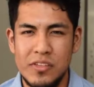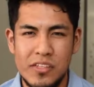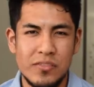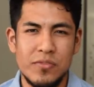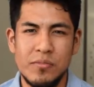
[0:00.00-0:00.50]

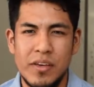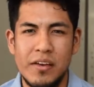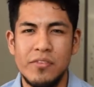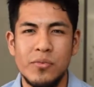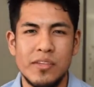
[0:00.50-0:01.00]
things from
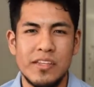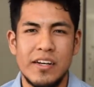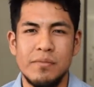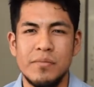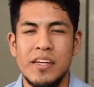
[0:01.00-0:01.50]
everyone that
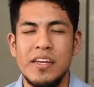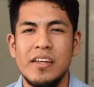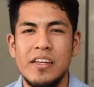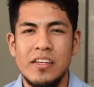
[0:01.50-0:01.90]
I met.